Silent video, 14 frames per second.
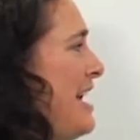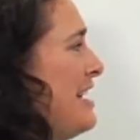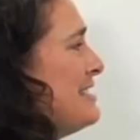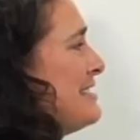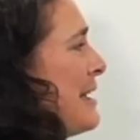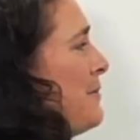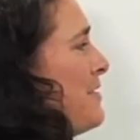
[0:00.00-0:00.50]

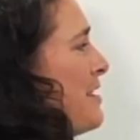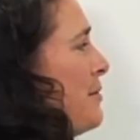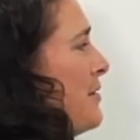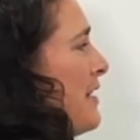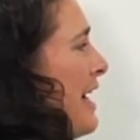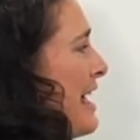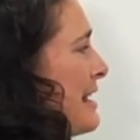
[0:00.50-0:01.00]
Same thing with
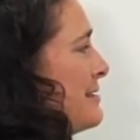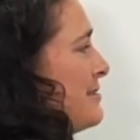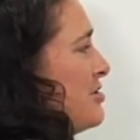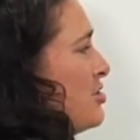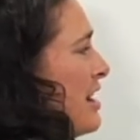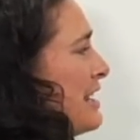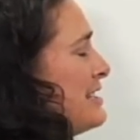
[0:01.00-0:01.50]
adding
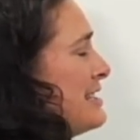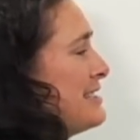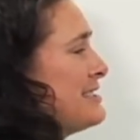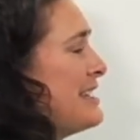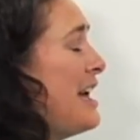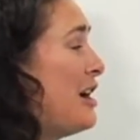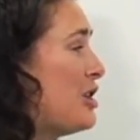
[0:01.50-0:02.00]

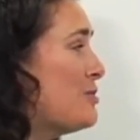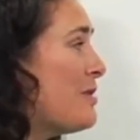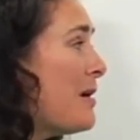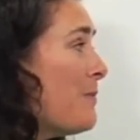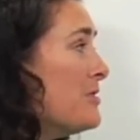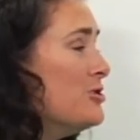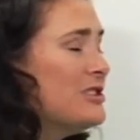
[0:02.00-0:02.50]
subtractings. You
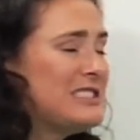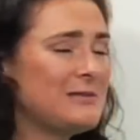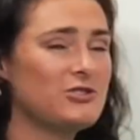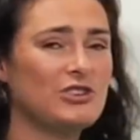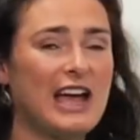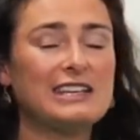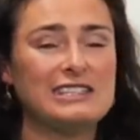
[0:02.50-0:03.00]
might be doing
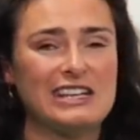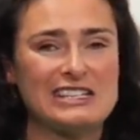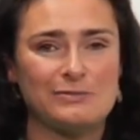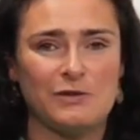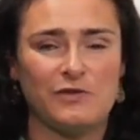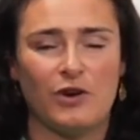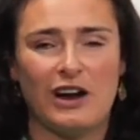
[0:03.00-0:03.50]
subtractings
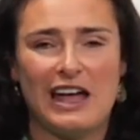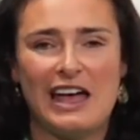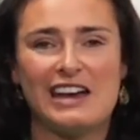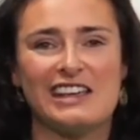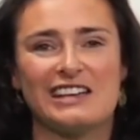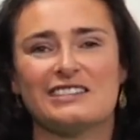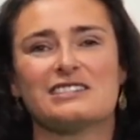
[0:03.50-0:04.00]
before
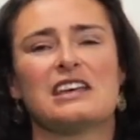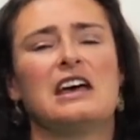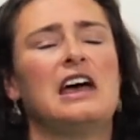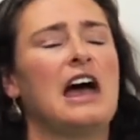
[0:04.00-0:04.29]
addings.